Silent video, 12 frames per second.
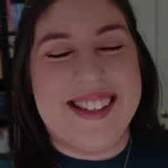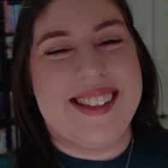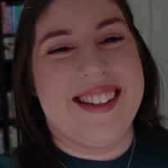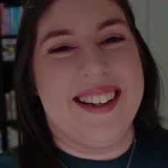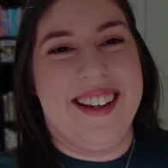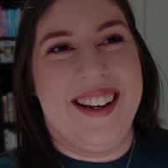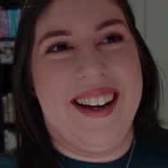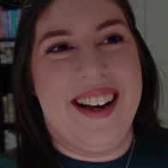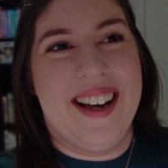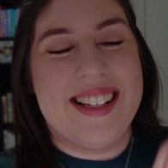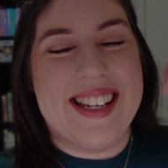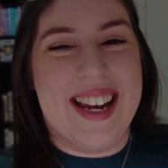
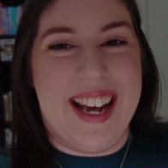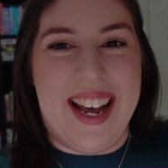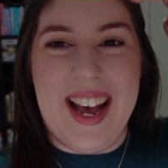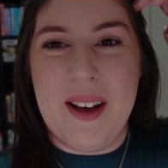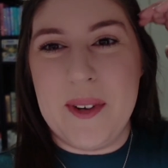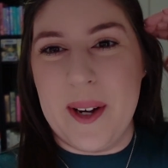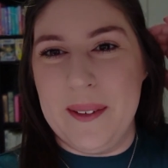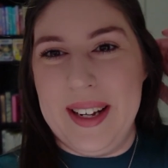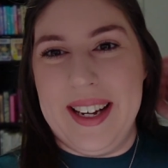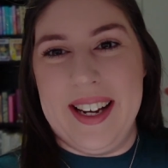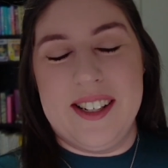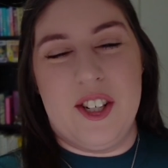So today I'm
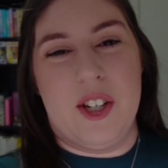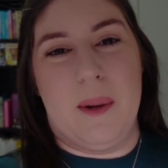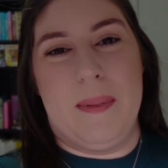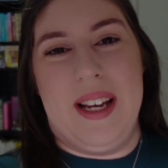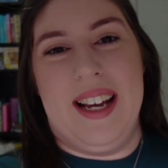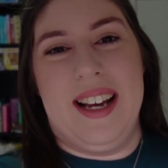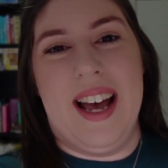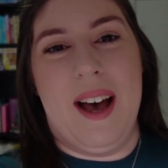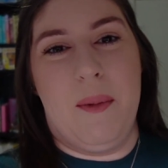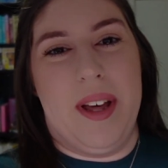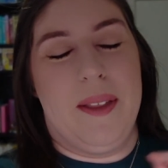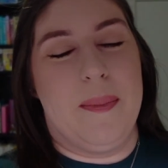going shopping
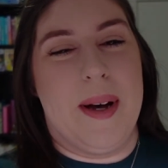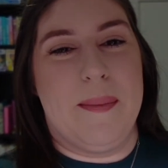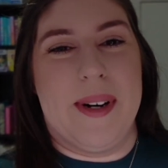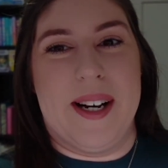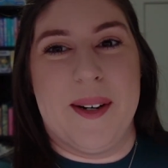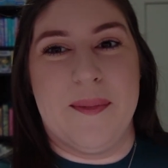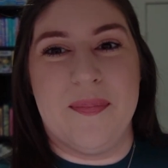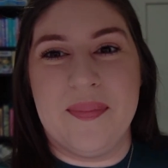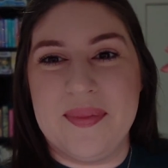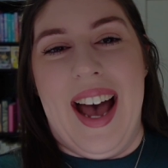with my mom